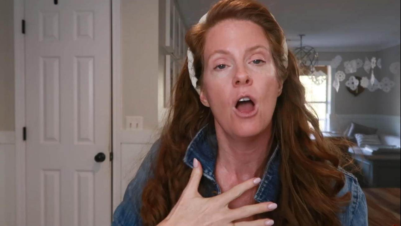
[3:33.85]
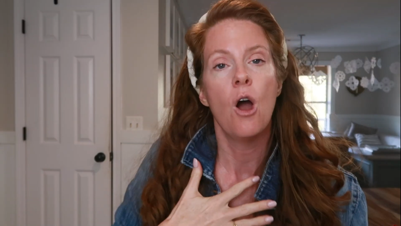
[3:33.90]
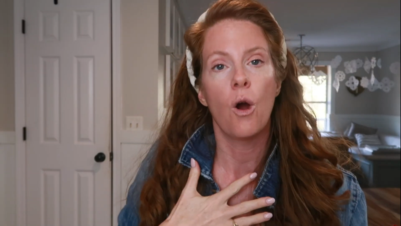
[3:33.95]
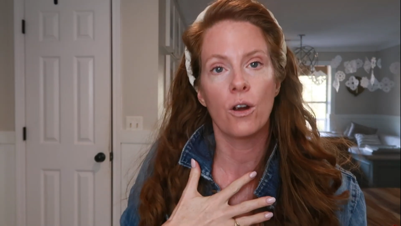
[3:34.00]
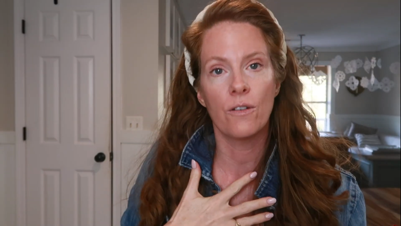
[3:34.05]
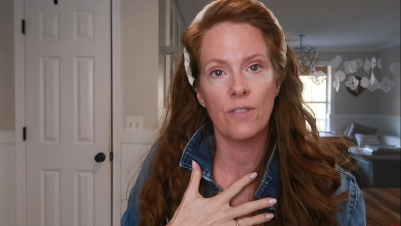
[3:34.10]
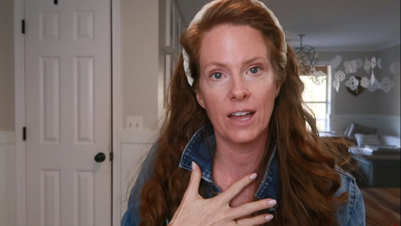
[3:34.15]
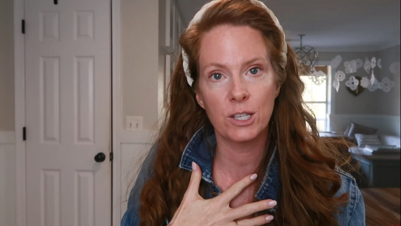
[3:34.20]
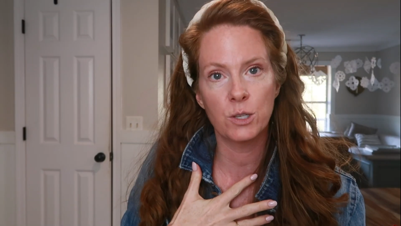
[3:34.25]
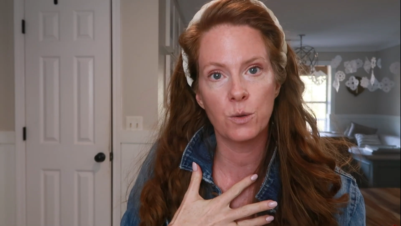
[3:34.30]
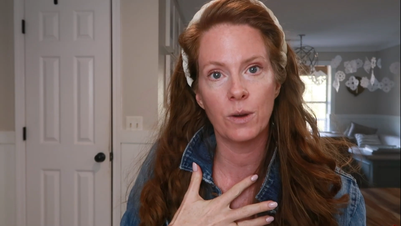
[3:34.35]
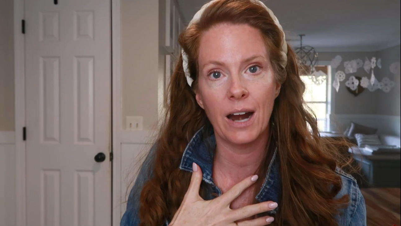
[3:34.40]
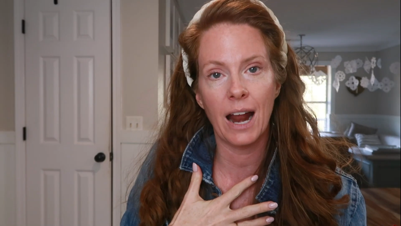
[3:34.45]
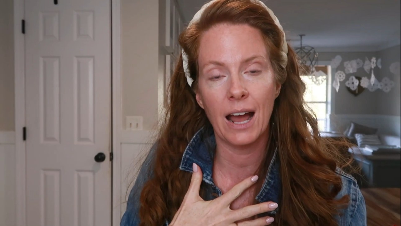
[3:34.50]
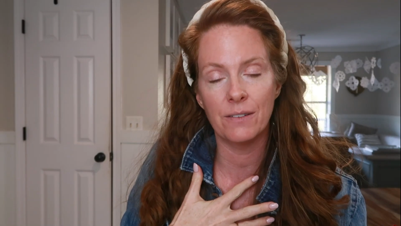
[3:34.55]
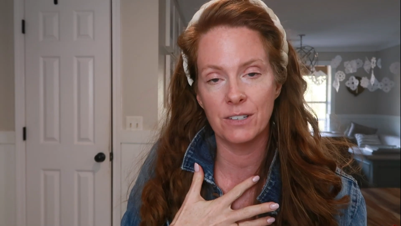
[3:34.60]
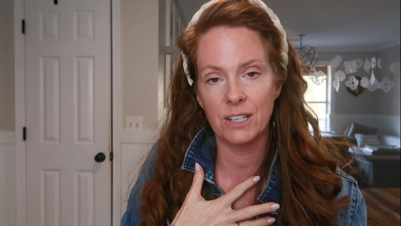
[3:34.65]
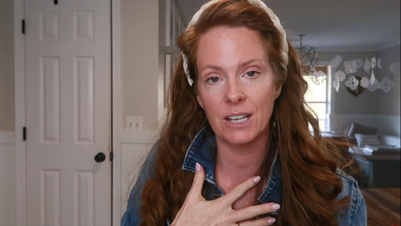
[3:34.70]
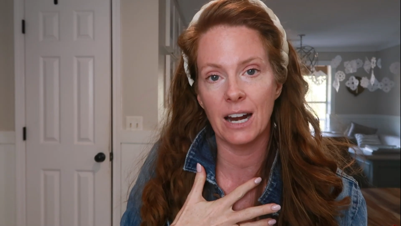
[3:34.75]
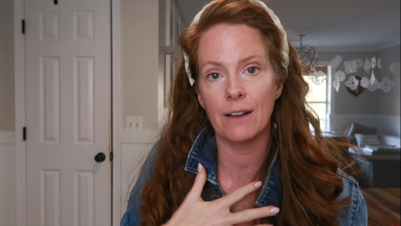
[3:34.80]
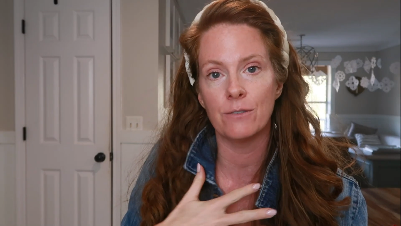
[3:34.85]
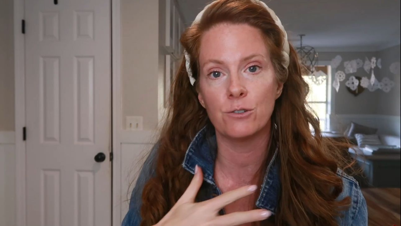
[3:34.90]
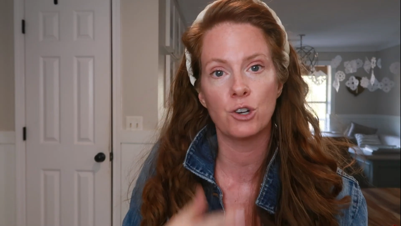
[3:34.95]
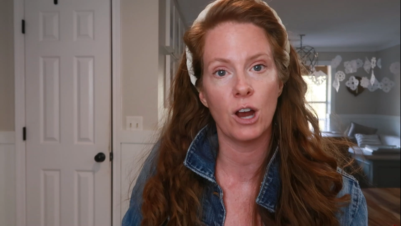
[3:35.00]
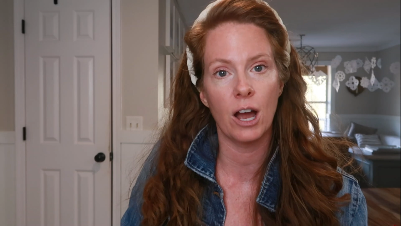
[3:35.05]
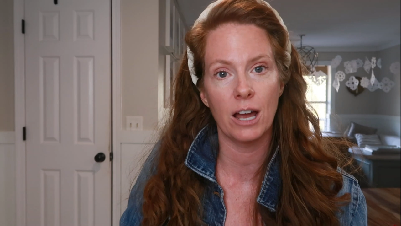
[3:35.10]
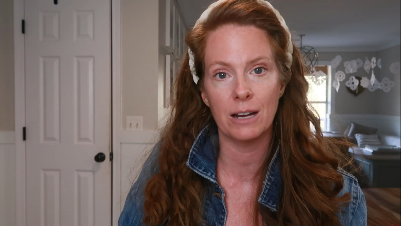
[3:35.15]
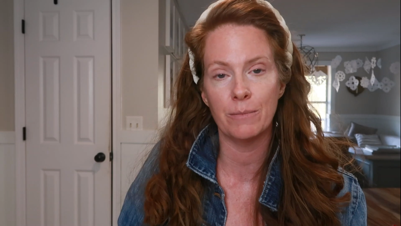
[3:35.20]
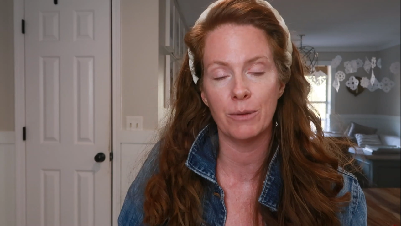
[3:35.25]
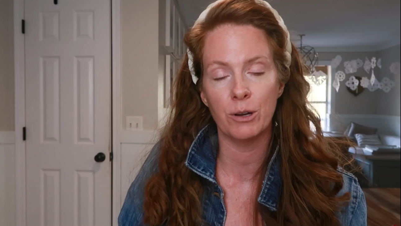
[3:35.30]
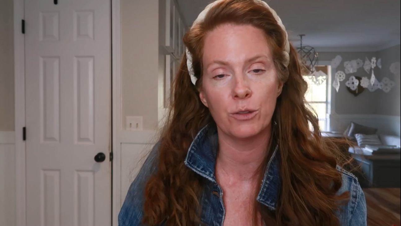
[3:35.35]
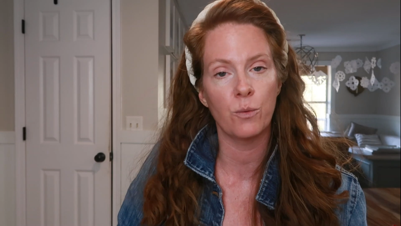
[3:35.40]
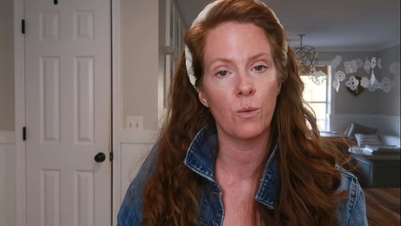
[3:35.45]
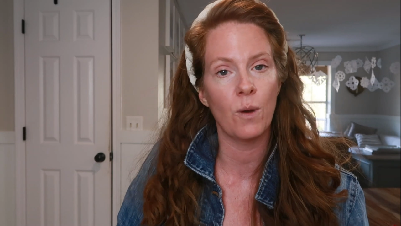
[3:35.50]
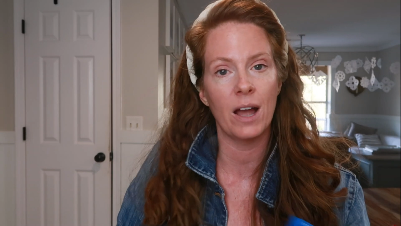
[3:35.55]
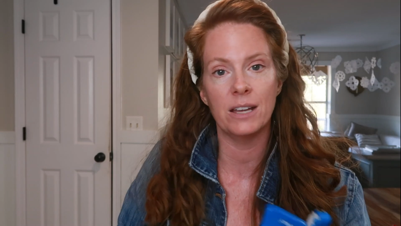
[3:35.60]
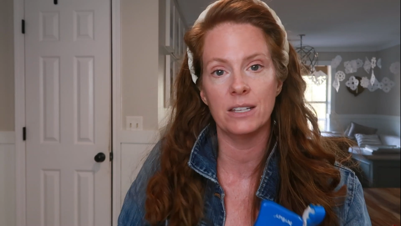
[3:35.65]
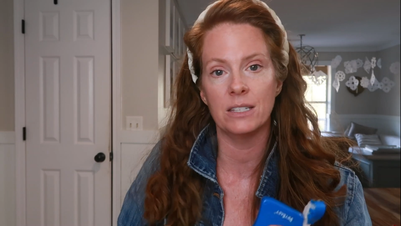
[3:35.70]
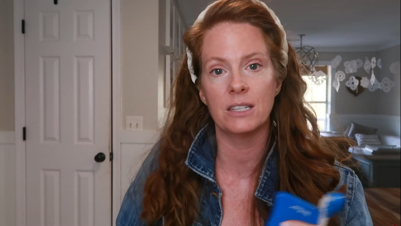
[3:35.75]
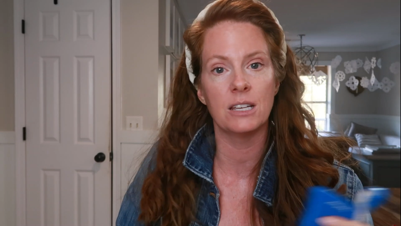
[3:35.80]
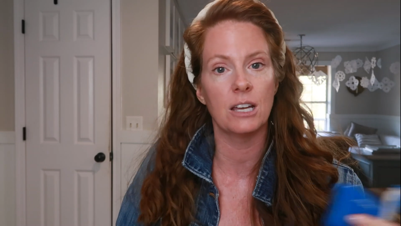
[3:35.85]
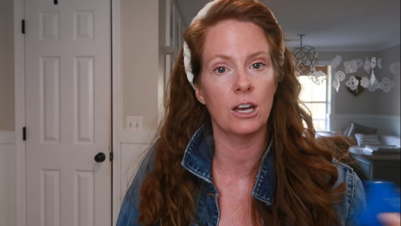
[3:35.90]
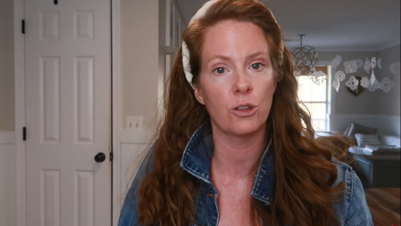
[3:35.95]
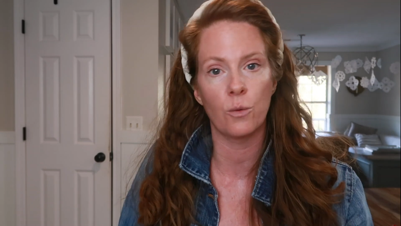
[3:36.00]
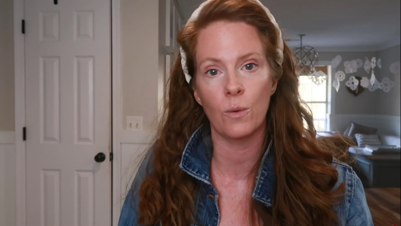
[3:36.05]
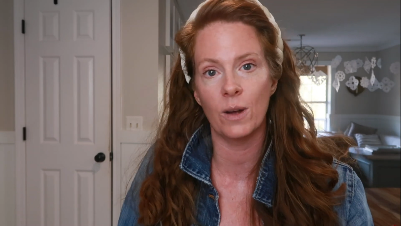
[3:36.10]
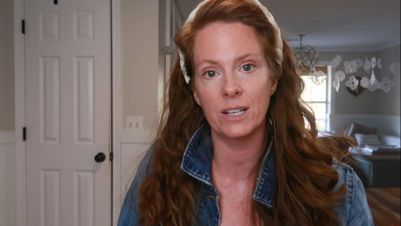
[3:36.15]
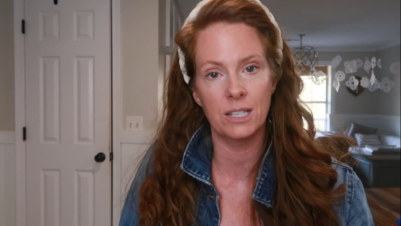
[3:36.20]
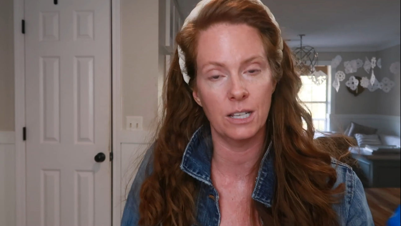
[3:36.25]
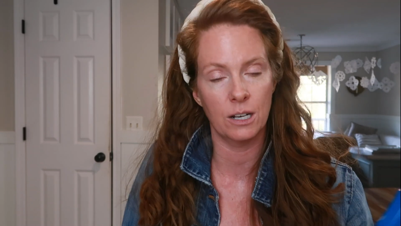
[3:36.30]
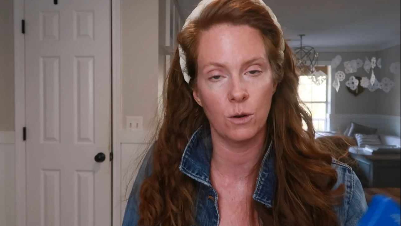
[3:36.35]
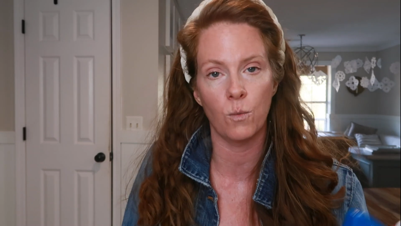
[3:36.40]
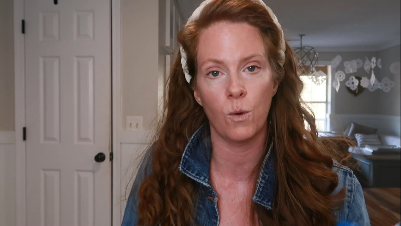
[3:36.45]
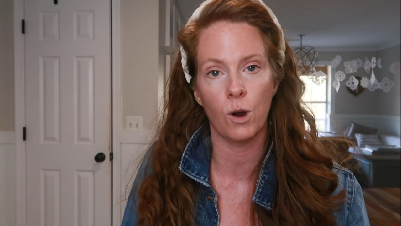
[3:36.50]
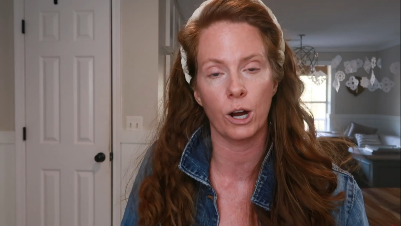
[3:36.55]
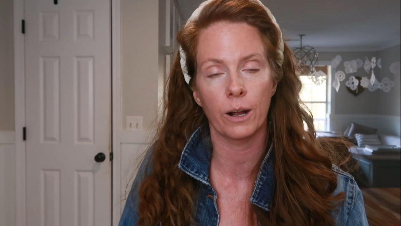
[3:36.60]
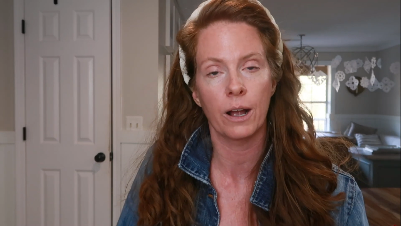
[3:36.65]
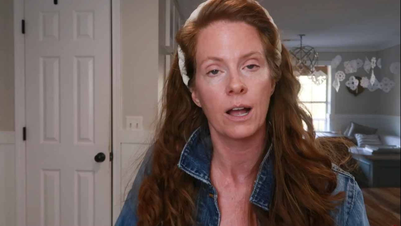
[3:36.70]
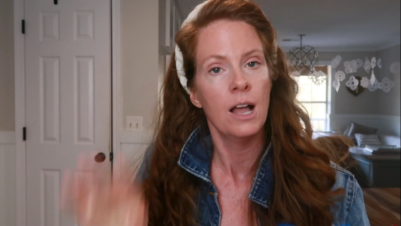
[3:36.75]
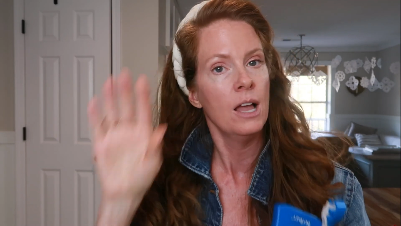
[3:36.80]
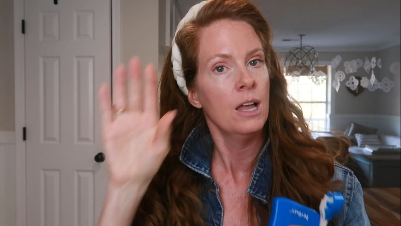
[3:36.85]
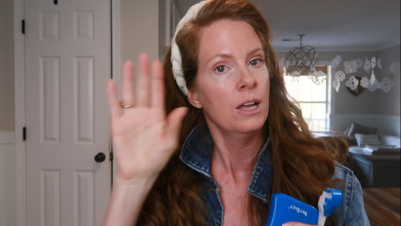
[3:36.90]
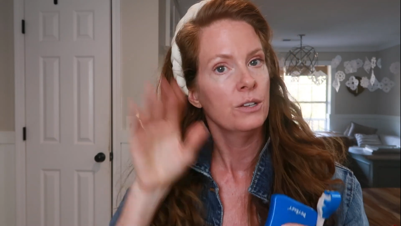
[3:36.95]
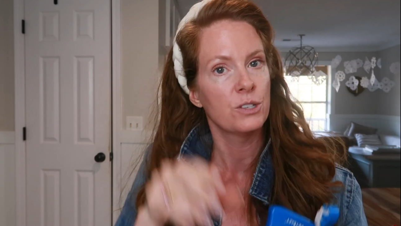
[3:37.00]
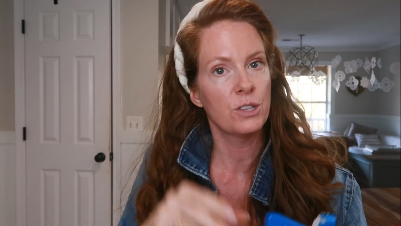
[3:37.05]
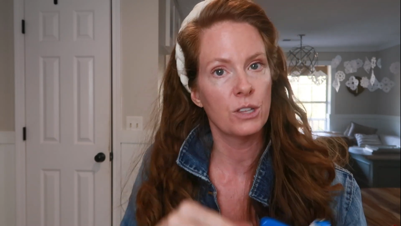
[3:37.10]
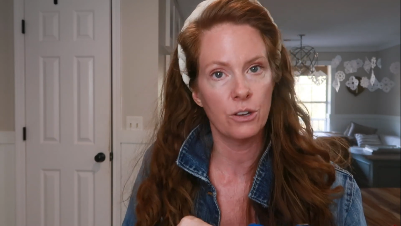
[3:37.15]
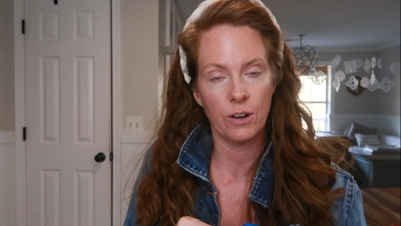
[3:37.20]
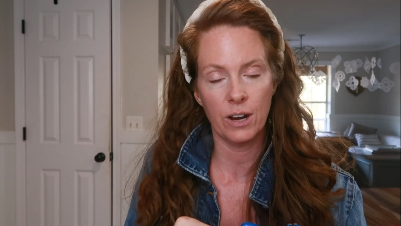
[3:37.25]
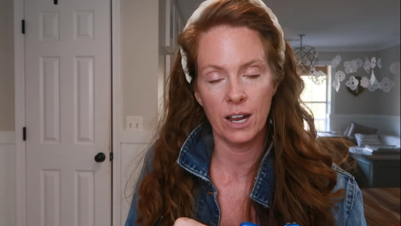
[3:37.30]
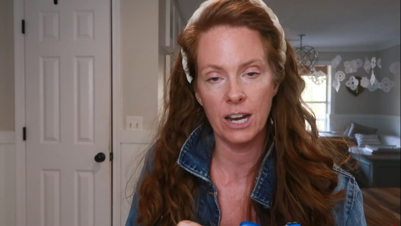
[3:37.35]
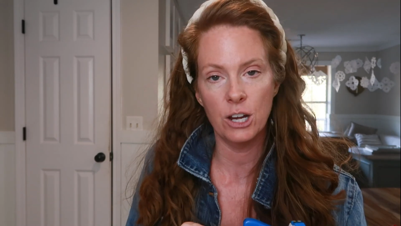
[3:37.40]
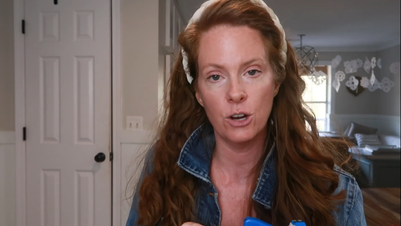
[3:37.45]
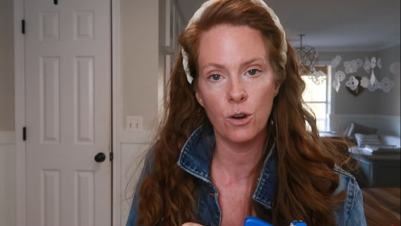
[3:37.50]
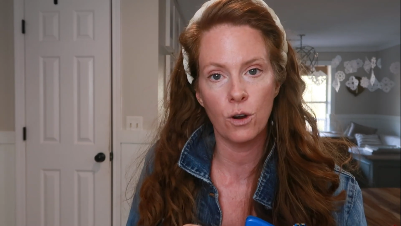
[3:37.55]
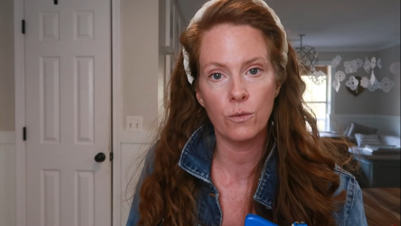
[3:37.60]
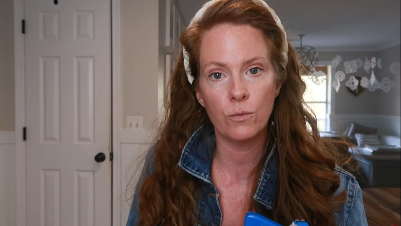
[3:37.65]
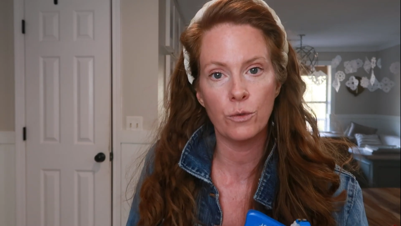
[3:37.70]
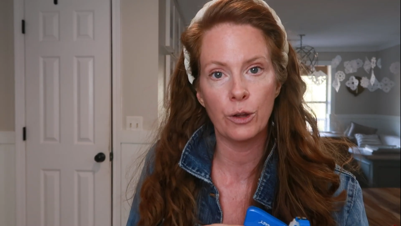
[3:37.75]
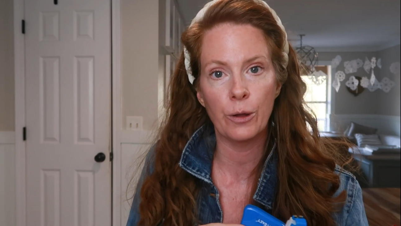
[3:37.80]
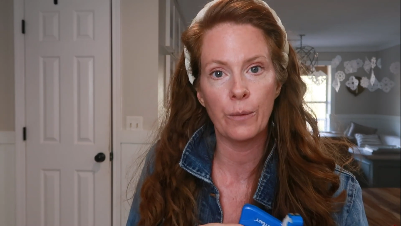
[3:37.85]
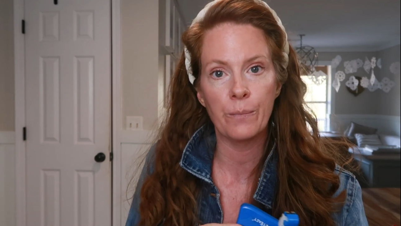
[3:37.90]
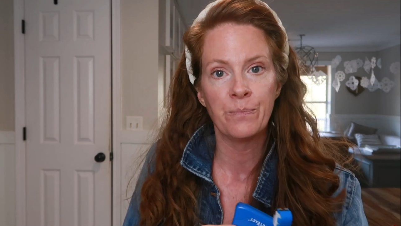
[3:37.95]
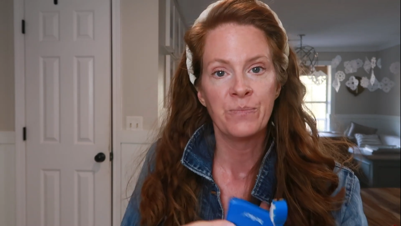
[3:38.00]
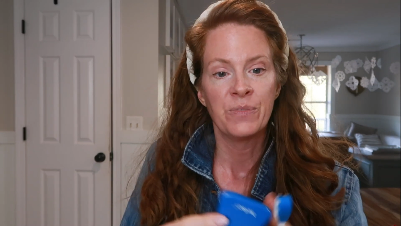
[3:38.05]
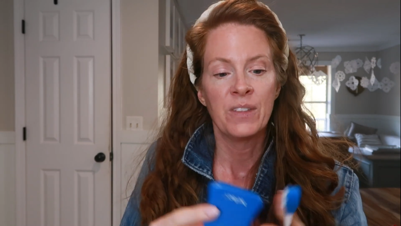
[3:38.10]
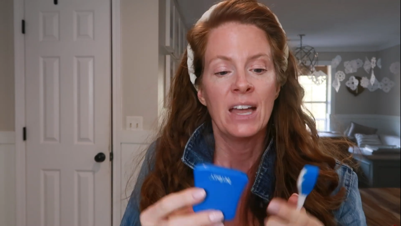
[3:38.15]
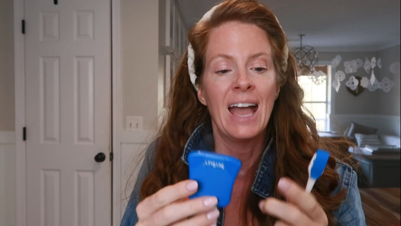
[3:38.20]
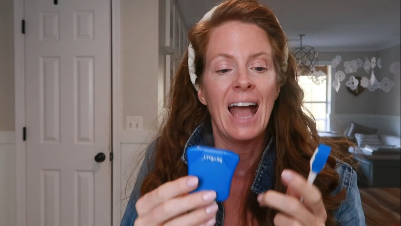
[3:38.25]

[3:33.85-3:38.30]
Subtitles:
Or that's what I did. I've tried it both ways. The other way didn't work. So they're in your room.